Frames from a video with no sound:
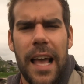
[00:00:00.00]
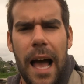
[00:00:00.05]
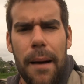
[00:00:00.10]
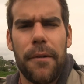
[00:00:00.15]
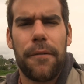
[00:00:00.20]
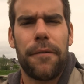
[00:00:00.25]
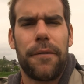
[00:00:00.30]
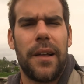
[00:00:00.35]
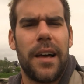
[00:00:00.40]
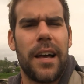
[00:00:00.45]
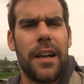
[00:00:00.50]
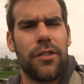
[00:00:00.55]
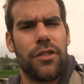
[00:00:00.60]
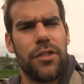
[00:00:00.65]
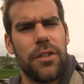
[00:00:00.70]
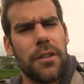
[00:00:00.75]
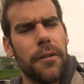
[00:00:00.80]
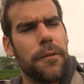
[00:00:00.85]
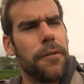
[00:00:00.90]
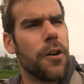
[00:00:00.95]

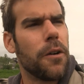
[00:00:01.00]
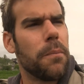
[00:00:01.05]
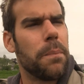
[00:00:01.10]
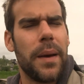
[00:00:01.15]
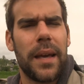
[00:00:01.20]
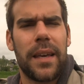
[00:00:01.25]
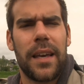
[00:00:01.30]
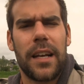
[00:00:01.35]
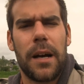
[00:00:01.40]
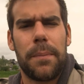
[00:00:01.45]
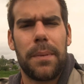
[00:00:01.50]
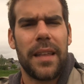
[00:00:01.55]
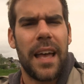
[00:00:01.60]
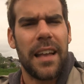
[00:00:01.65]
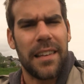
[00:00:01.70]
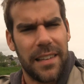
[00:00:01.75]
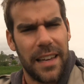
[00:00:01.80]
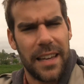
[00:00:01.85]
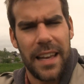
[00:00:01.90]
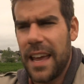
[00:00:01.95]
camouflage uniform, picking up an
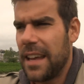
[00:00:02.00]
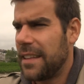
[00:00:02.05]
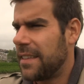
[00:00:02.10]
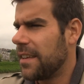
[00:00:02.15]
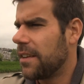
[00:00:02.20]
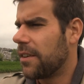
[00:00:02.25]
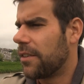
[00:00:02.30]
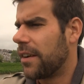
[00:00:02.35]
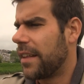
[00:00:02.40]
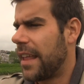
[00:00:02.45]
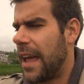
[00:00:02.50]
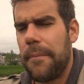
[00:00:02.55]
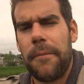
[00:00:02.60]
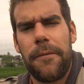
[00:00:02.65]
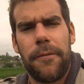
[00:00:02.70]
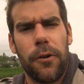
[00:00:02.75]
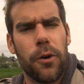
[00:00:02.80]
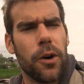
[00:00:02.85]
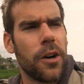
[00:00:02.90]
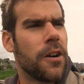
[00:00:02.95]
SA-80 or an
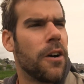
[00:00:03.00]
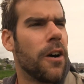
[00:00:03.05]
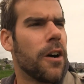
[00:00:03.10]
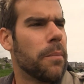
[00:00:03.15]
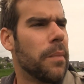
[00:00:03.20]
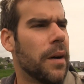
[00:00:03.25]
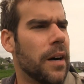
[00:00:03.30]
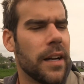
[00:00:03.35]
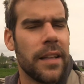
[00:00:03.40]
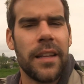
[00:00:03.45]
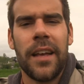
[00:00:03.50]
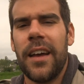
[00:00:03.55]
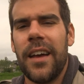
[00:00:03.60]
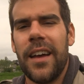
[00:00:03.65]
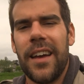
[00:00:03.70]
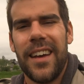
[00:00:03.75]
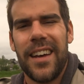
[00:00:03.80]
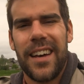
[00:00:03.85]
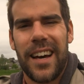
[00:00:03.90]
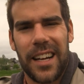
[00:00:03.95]
M4 carbine,
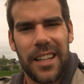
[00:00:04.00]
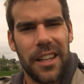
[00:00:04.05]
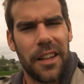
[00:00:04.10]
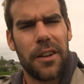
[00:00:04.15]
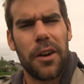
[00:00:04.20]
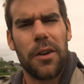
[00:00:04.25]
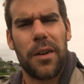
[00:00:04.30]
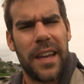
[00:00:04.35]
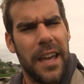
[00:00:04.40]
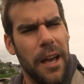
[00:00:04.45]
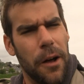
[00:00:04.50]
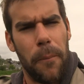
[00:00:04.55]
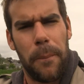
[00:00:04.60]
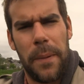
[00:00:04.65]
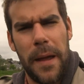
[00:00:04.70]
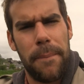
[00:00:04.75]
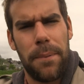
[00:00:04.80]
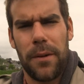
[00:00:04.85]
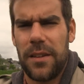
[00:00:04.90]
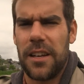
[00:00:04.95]
I'm gonna go kill
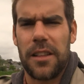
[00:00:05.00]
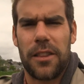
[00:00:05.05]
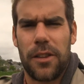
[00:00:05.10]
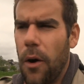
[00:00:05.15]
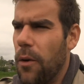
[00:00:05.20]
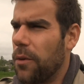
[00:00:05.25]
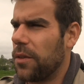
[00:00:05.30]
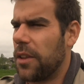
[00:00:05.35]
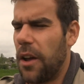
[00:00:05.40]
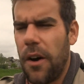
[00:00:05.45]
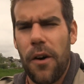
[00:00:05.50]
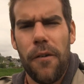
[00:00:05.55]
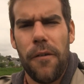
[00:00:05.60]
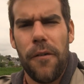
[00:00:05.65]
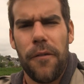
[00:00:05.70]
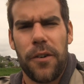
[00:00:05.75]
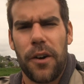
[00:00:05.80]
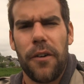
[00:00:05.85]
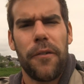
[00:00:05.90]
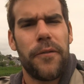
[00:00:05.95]
people you don't know
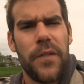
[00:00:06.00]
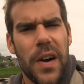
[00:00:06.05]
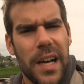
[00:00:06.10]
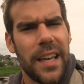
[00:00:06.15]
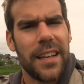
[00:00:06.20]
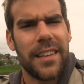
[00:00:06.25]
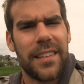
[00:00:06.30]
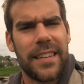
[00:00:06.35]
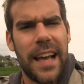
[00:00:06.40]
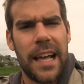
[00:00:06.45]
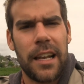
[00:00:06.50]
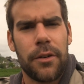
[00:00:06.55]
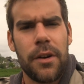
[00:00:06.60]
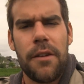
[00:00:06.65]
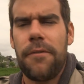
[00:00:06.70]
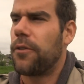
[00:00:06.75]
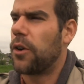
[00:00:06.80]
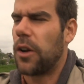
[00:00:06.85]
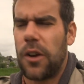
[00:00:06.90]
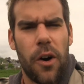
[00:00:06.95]
for a fucking
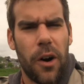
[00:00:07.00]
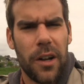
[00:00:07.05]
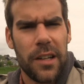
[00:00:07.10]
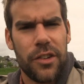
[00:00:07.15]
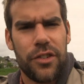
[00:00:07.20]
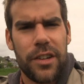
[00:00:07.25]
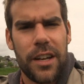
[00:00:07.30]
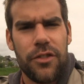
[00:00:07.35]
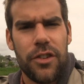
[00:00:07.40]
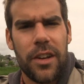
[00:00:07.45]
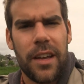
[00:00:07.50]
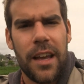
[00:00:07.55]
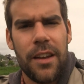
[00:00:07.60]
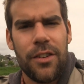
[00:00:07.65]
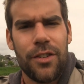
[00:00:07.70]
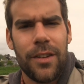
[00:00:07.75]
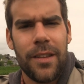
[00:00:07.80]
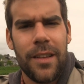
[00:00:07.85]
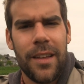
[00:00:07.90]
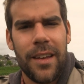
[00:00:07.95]
salary for a college
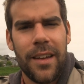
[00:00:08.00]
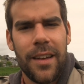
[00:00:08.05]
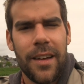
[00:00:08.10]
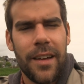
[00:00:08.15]
education?